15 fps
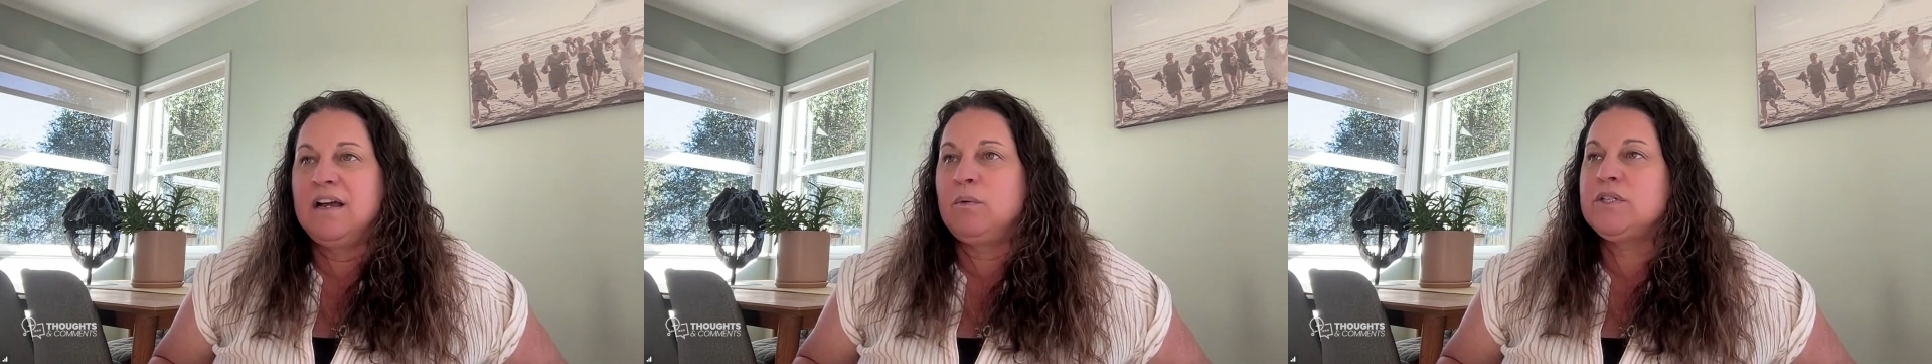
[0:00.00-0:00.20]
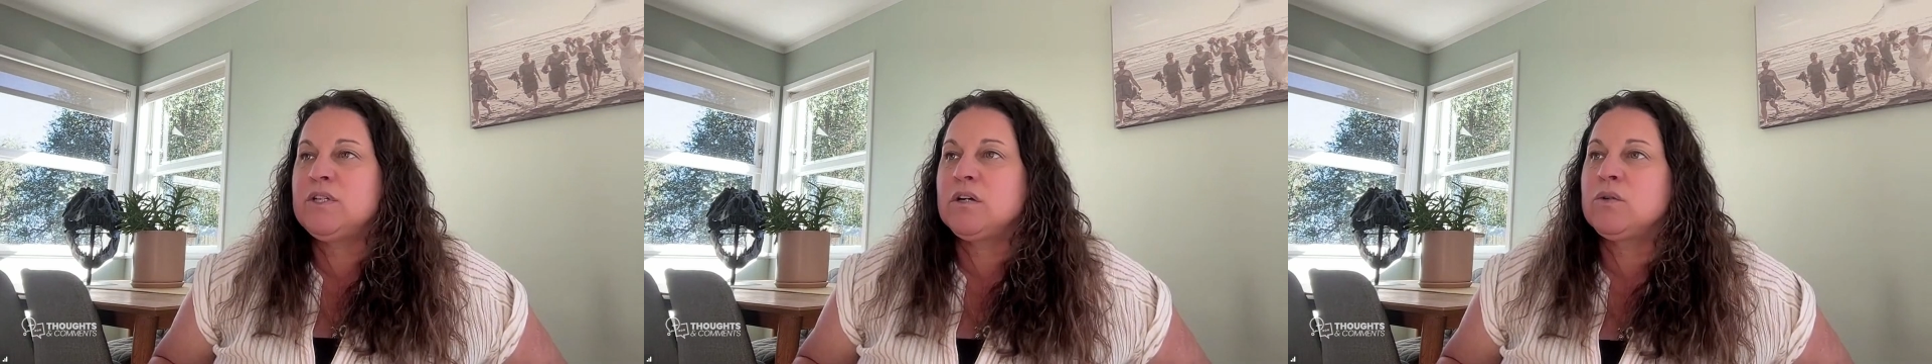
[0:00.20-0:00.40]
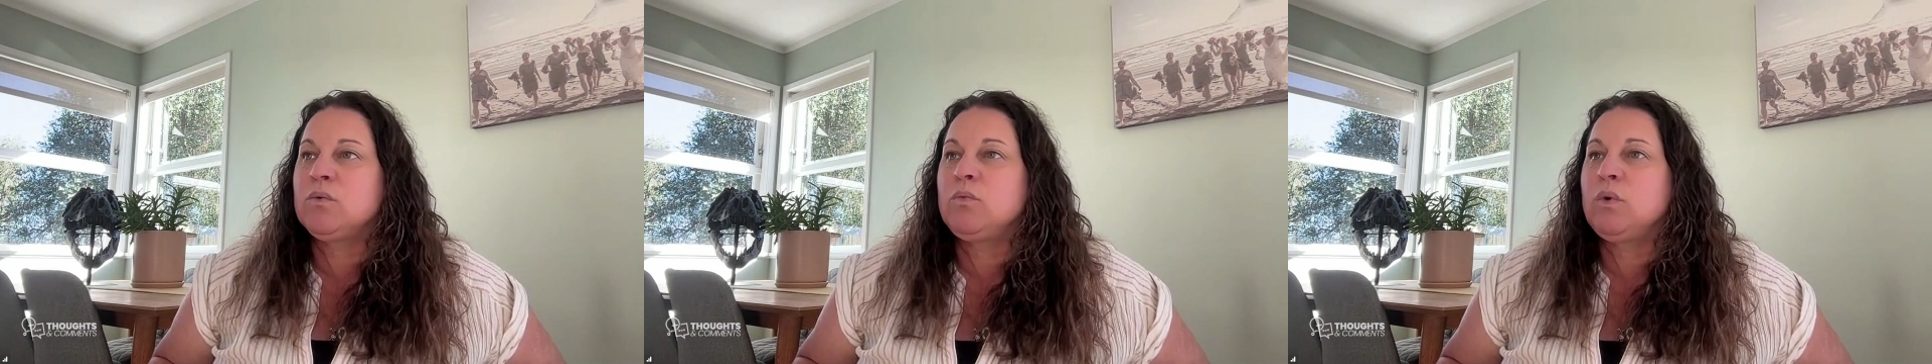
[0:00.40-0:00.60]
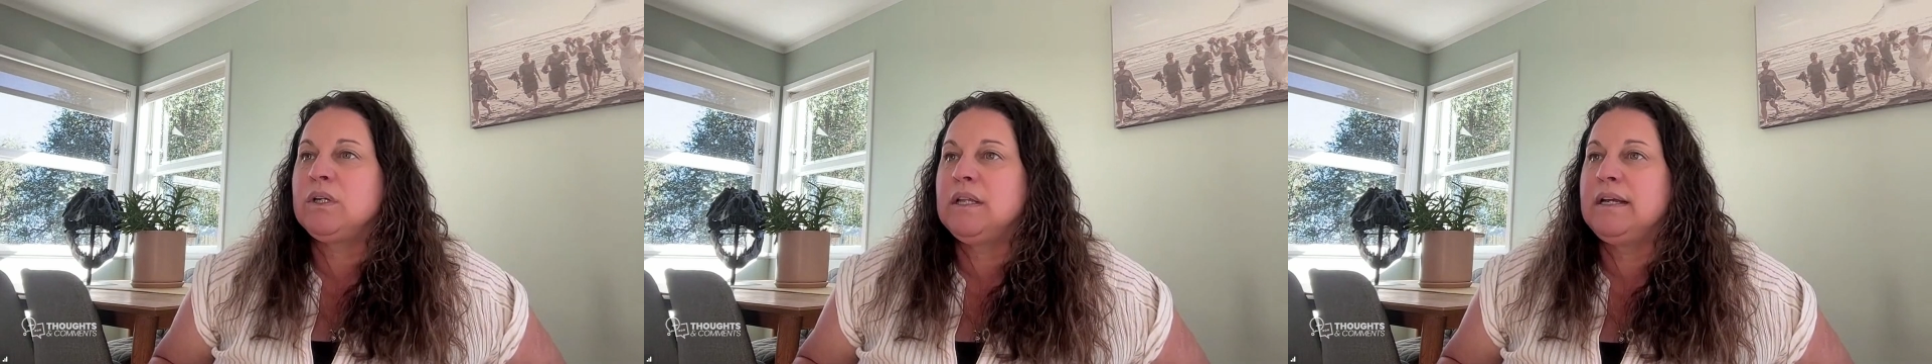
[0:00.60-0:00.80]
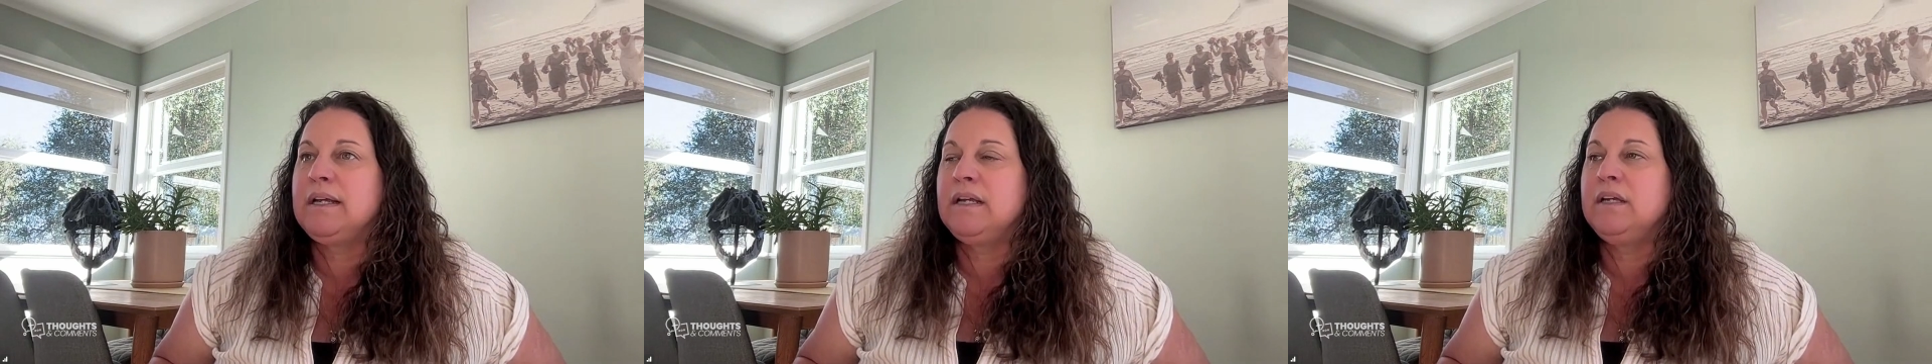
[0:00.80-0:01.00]
We talked to
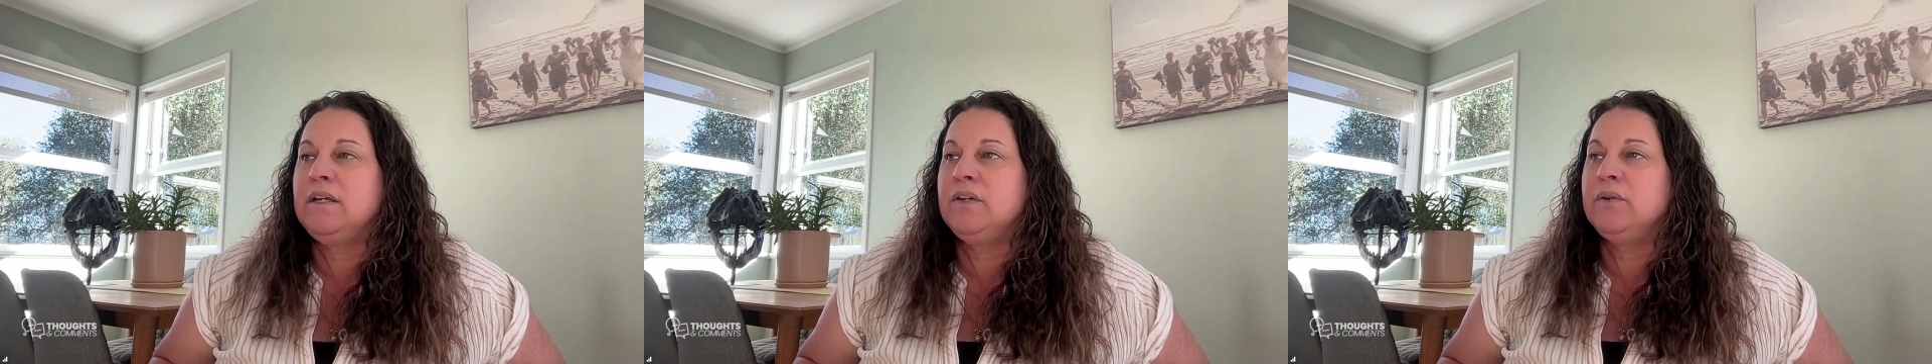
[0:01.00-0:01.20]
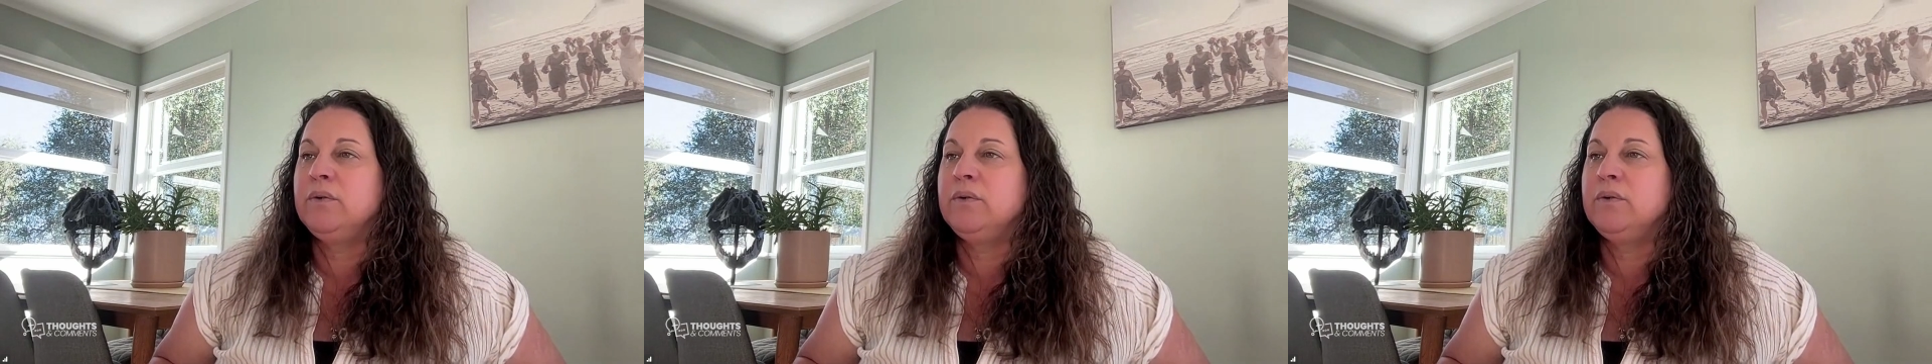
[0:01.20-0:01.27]
one lady